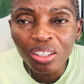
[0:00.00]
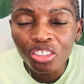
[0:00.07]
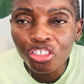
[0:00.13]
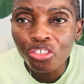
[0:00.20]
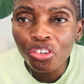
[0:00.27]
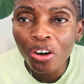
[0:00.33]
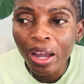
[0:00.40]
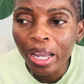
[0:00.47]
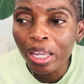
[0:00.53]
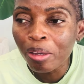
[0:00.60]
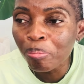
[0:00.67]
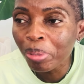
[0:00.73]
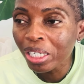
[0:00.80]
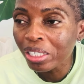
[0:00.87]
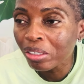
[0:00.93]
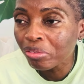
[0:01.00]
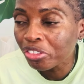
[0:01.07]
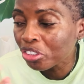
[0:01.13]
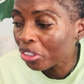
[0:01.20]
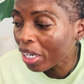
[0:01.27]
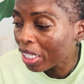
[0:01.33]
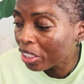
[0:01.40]
dry, but I've
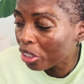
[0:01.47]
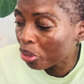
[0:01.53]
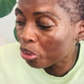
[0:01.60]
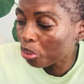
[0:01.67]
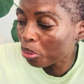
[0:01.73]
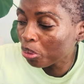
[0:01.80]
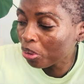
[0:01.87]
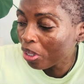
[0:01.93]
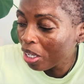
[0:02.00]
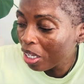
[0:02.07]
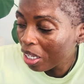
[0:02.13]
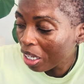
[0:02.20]
tried to